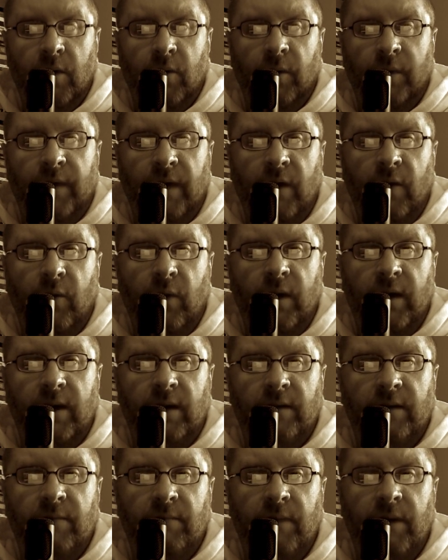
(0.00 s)
Without
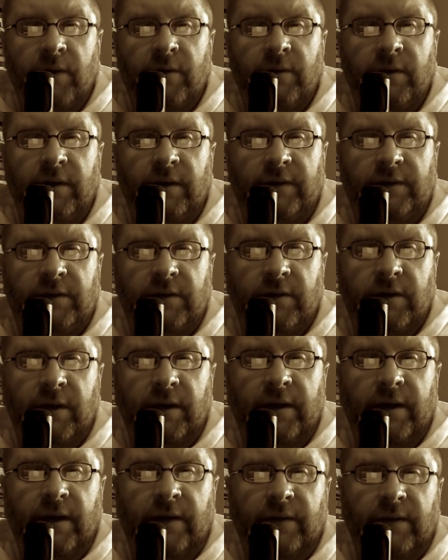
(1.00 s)
waking the mother, he
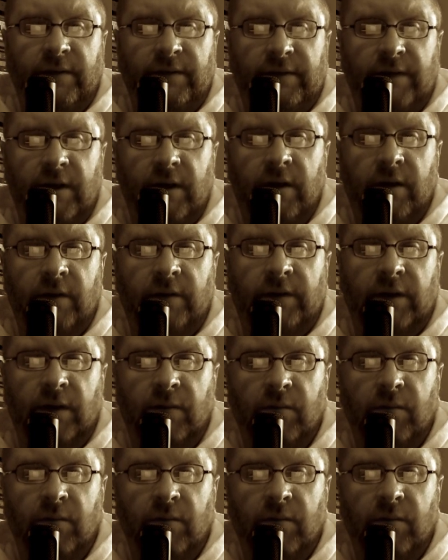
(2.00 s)
scurried down the stairs and